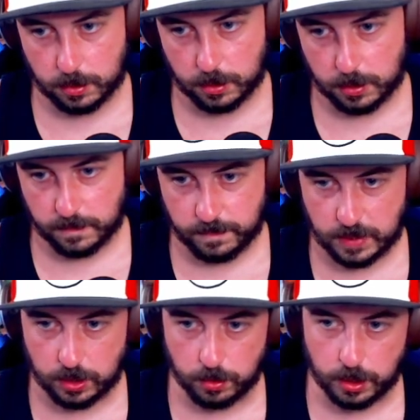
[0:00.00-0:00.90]

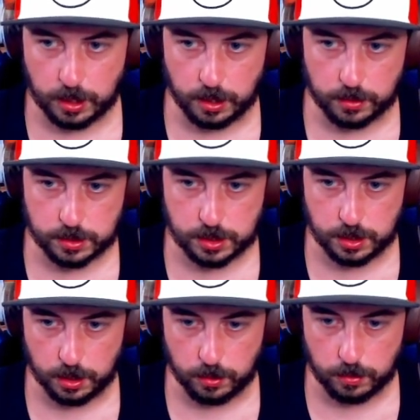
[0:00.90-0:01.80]
figure it out.
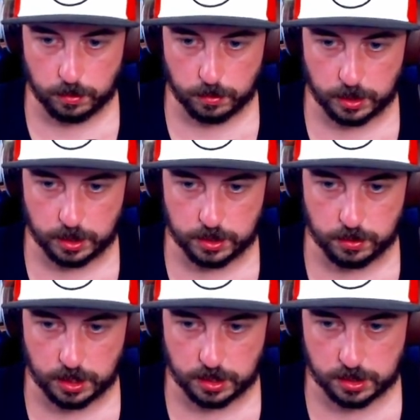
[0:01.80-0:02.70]
So we're going to
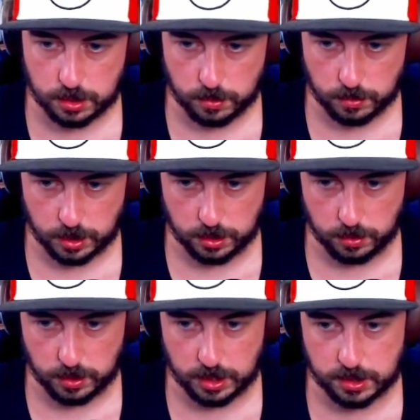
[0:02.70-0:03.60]
do this. We're going to
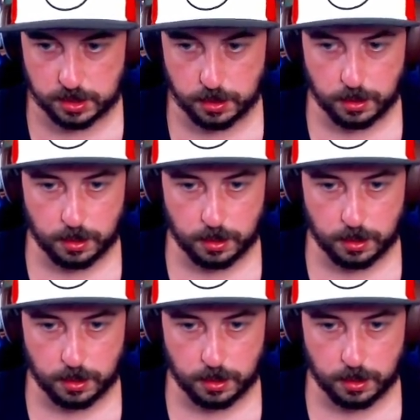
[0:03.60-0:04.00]
do this,